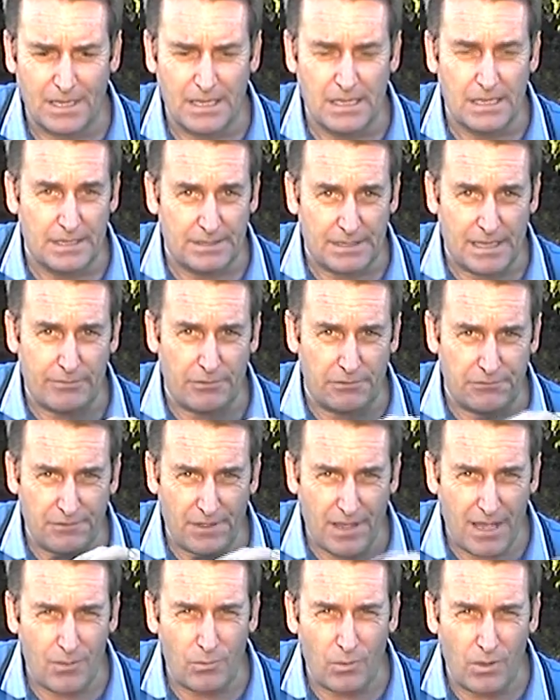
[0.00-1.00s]
They have a
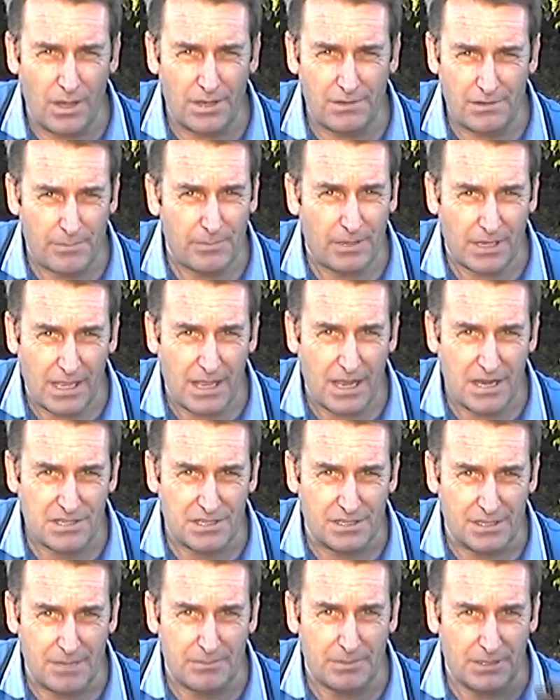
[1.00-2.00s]
far wider application
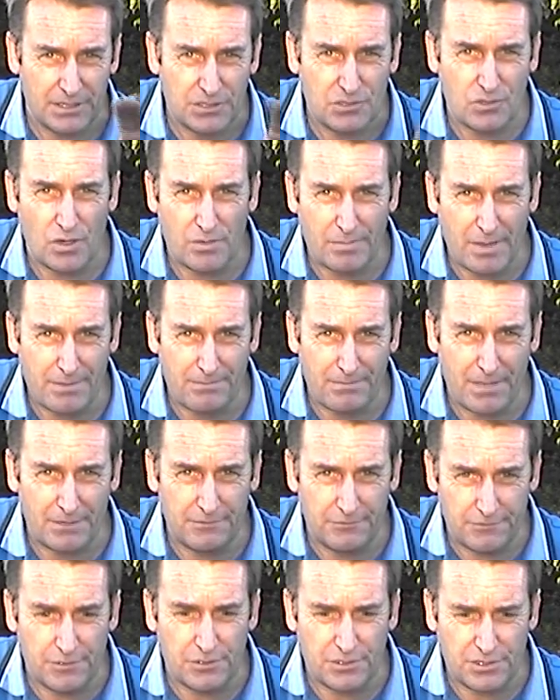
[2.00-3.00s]
than that, but let's talk about mud
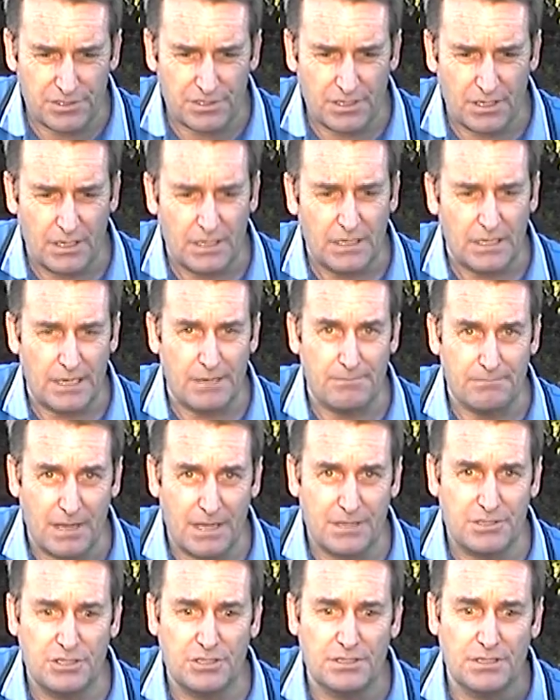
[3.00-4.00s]
first. In
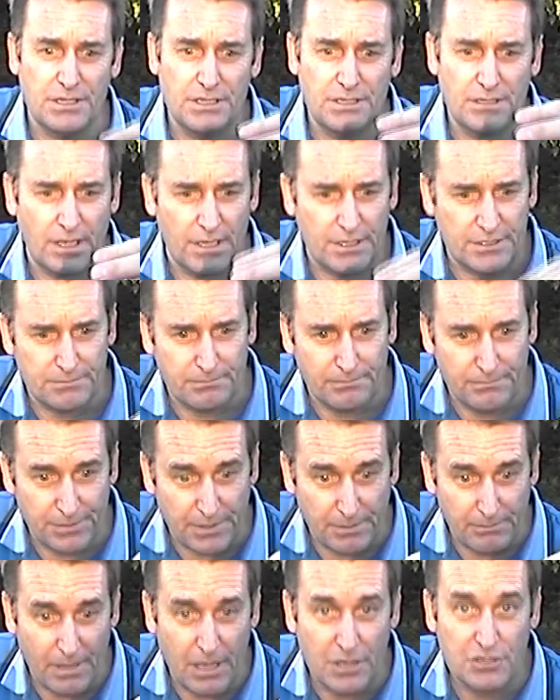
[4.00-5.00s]
mud you need the
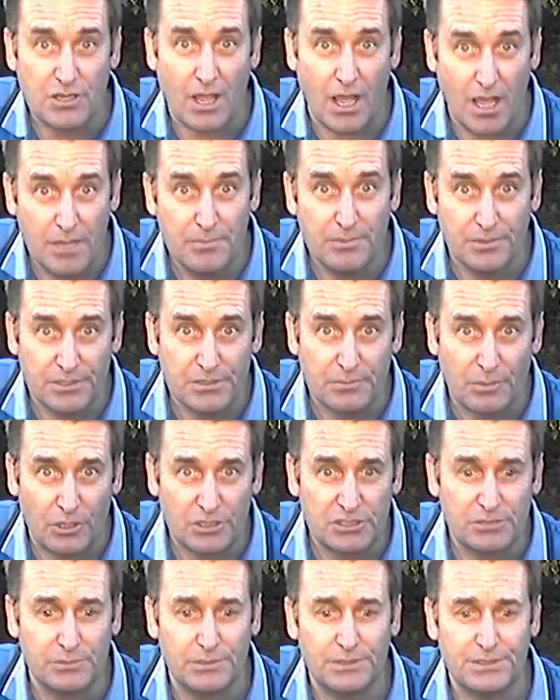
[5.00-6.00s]
most open as
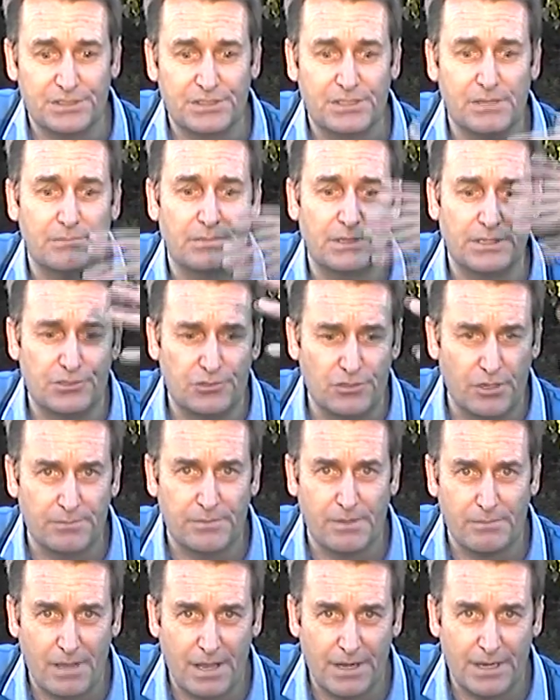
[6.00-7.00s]
possible to simply drop the
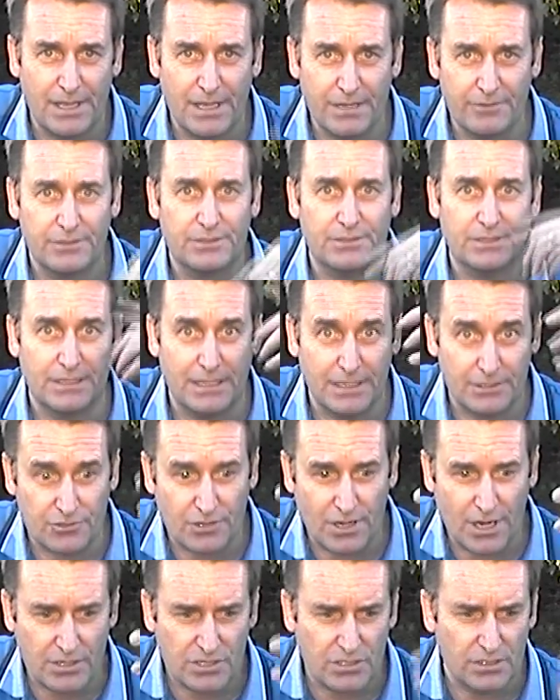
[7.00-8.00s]
mud out of it to get
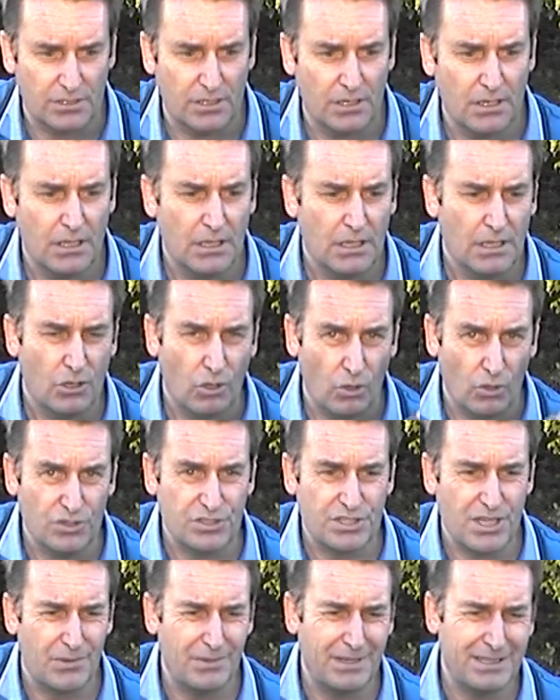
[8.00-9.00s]
traction.
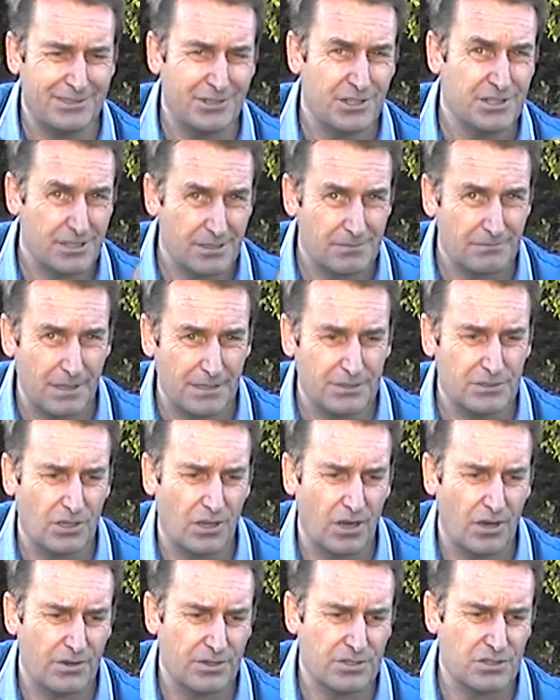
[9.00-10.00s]
Also, any decent mud
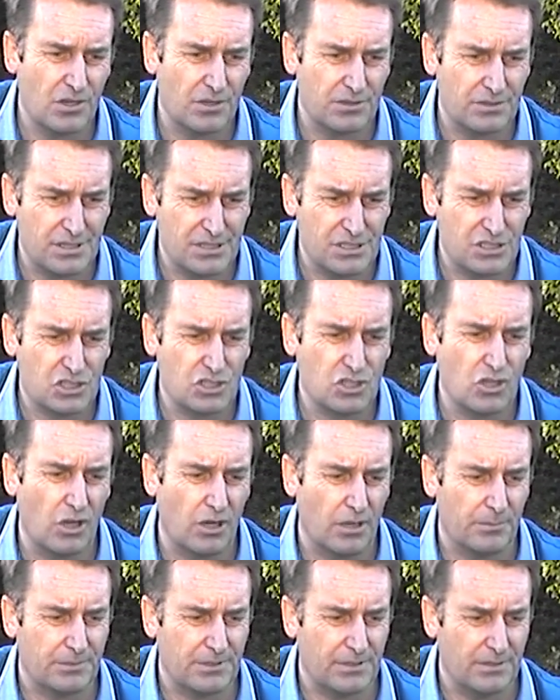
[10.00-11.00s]
tyre has got this
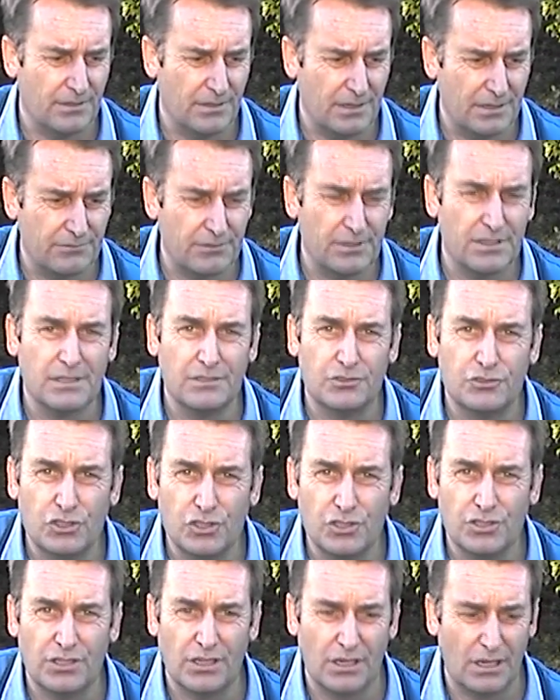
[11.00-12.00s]
scalloped on every
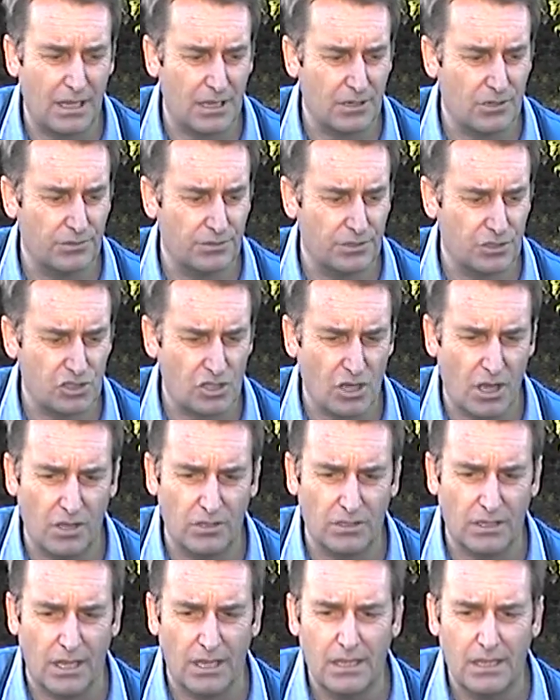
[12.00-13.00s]
alternate lug on the
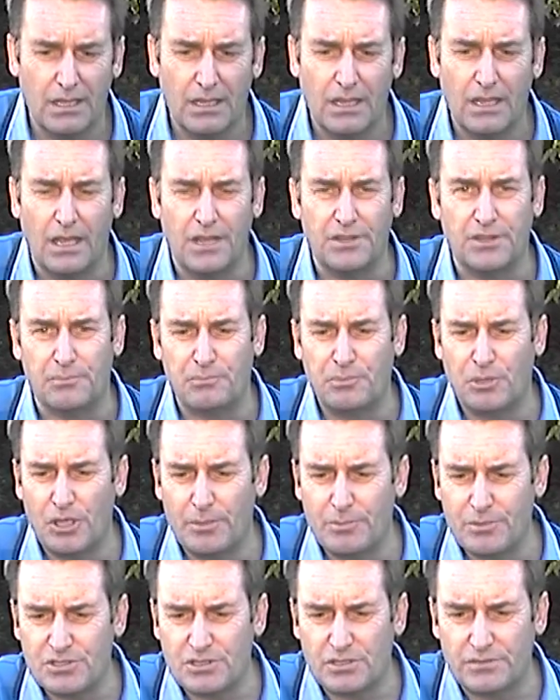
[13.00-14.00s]
shoulder. And the
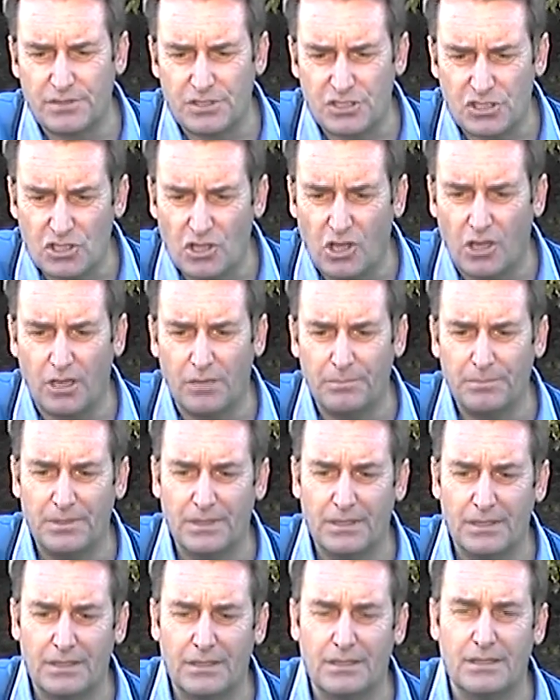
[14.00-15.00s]
purpose of the scallop
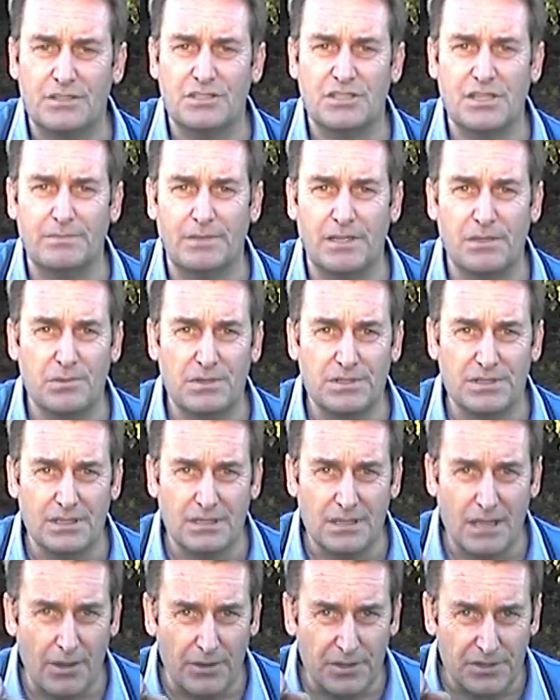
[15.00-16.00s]
is simply when you're
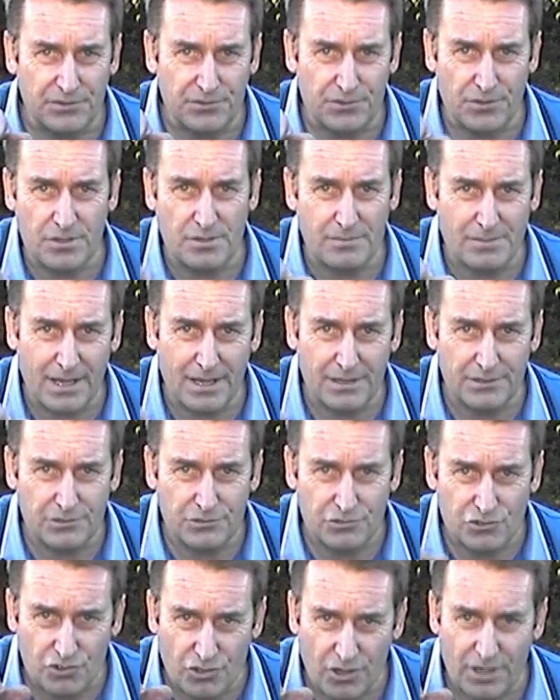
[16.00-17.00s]
going through the mud,
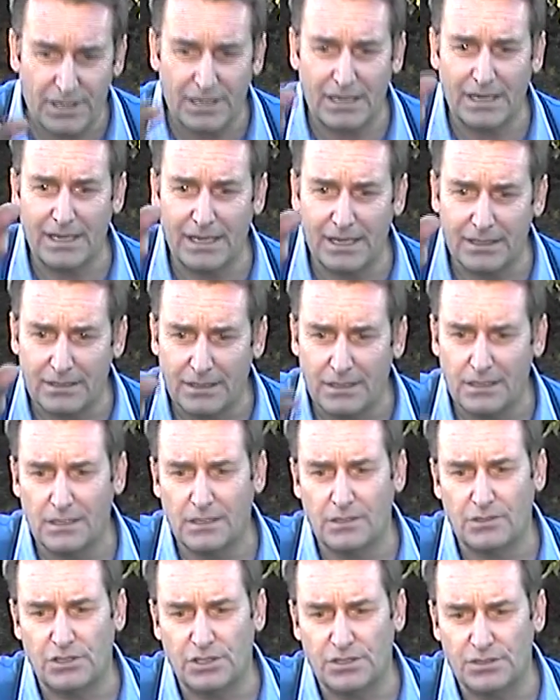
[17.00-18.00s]
trying to get out,
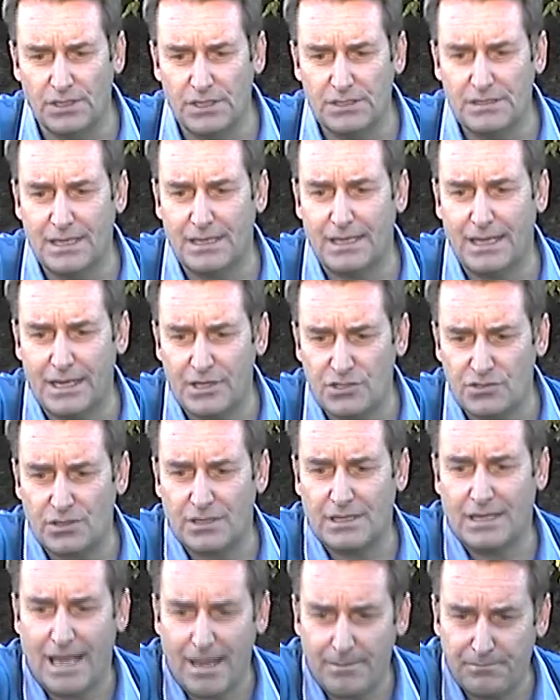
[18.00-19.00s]
you need that extra
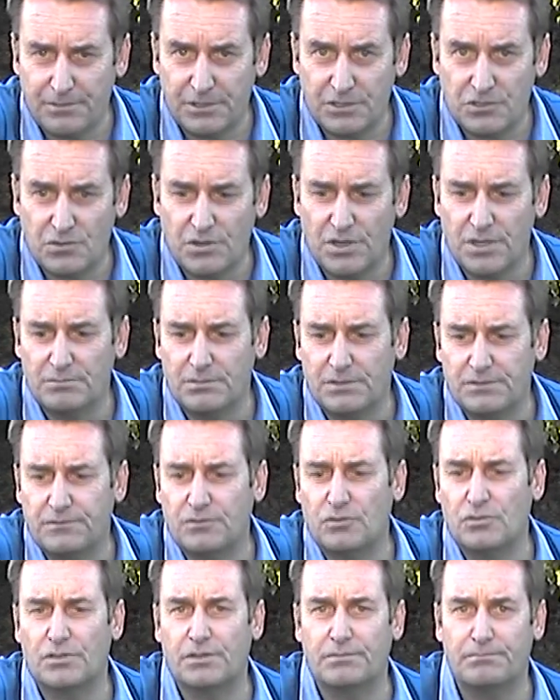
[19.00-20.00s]
gap between
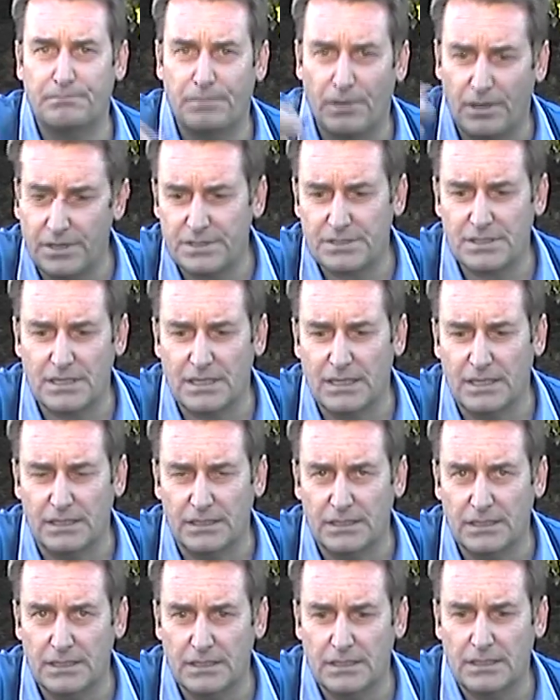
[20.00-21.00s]
before it bites again.
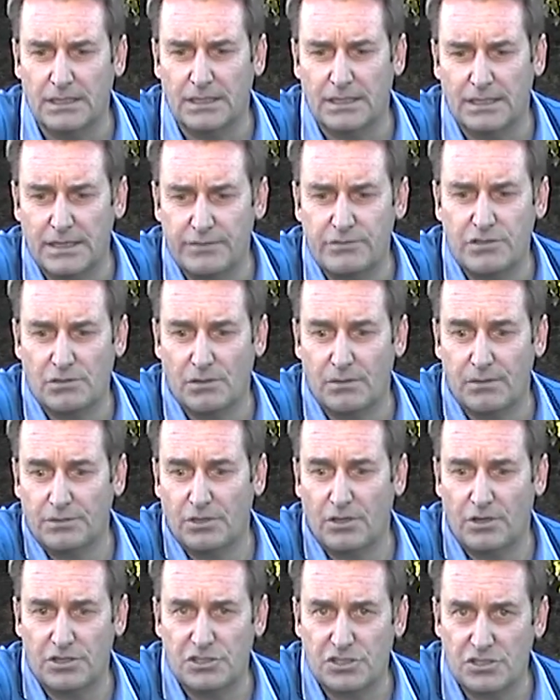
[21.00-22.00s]
And it gives you a
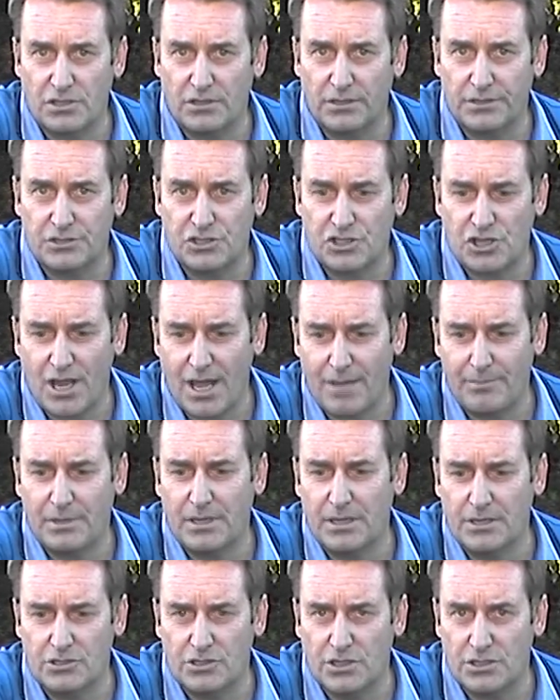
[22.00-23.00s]
nice solid sharp
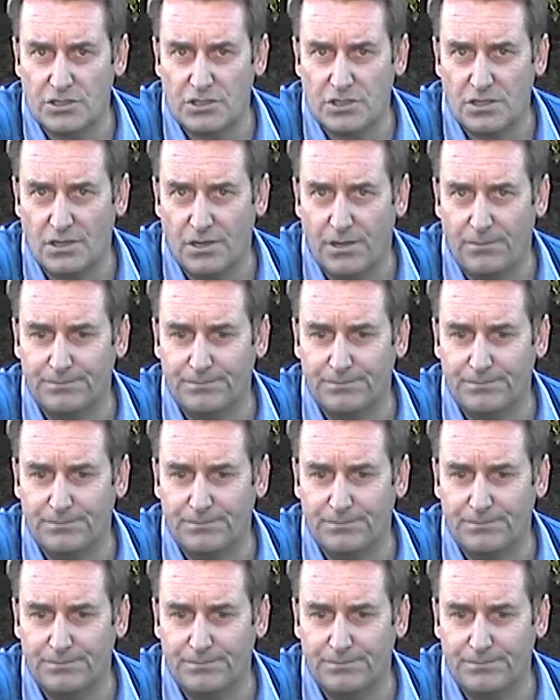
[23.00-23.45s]
edge each time.